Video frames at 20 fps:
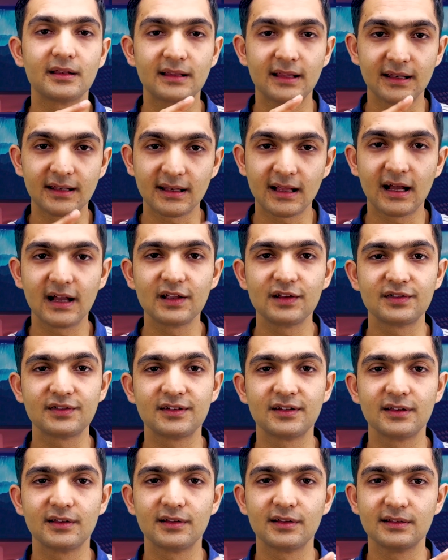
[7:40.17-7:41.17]
The
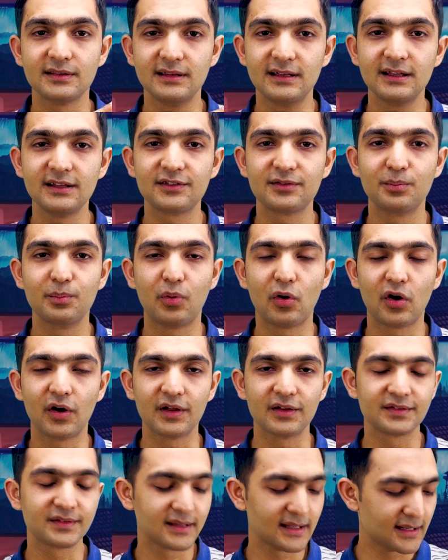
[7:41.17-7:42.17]
nice, this
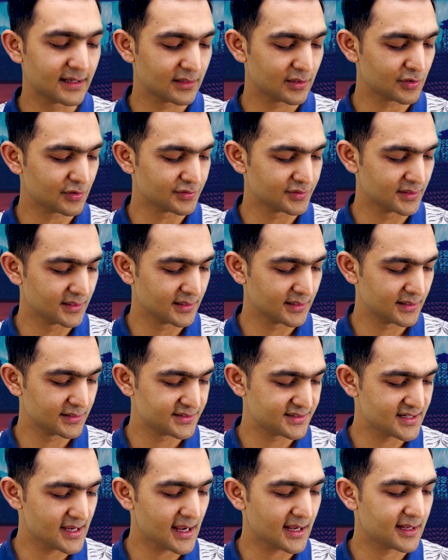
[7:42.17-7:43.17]
voice, and
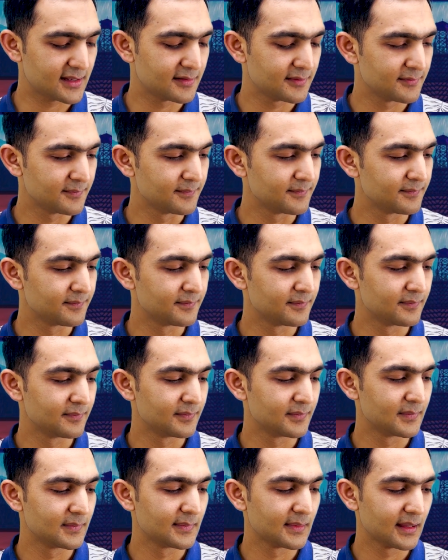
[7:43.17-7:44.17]
check.
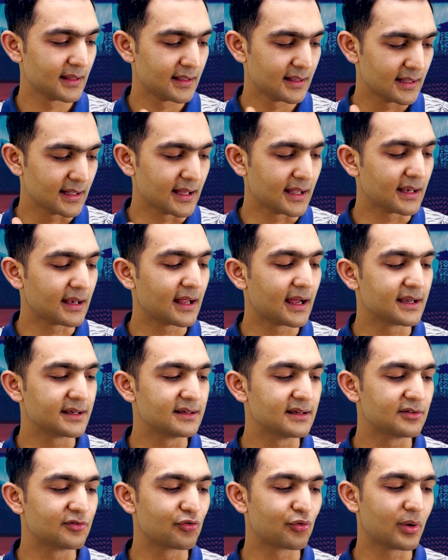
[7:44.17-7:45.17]
And I
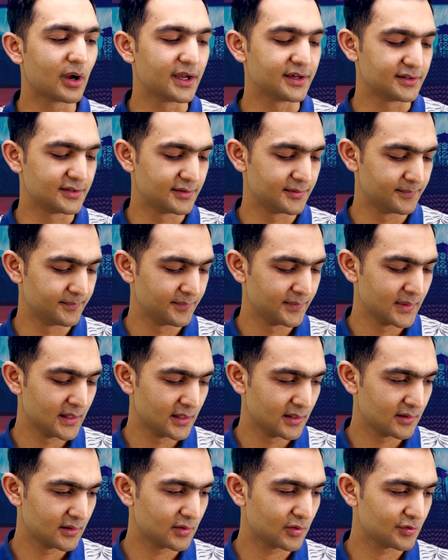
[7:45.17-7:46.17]
did right.
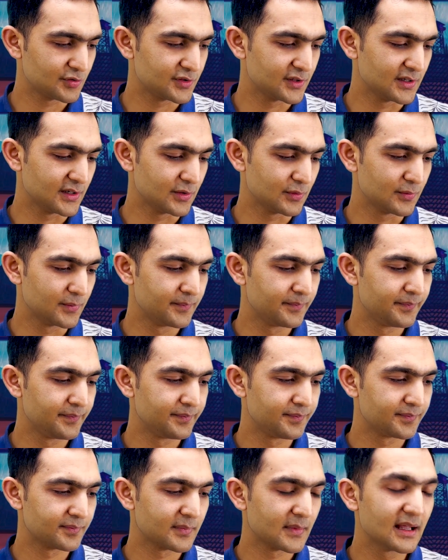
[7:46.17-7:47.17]
Continue.
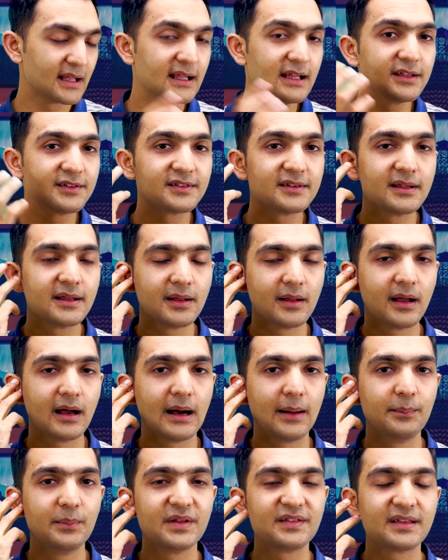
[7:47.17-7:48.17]
Is
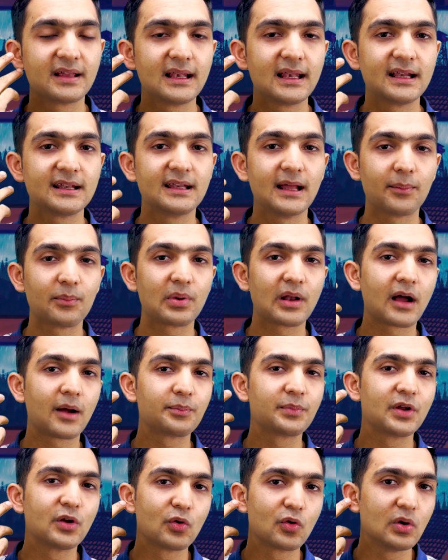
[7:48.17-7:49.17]
basically
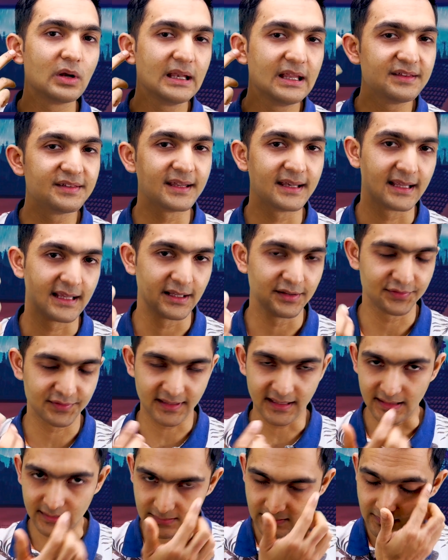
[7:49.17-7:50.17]
develop your listening
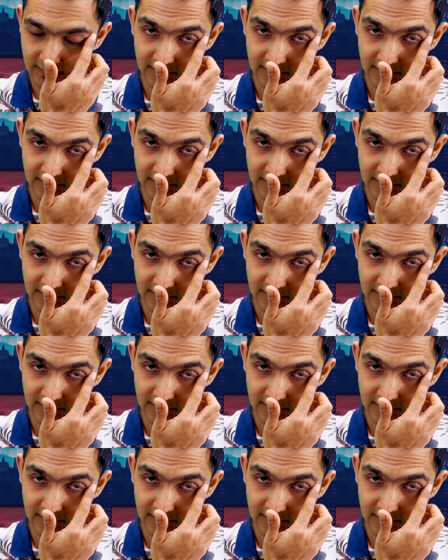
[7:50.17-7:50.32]
skill.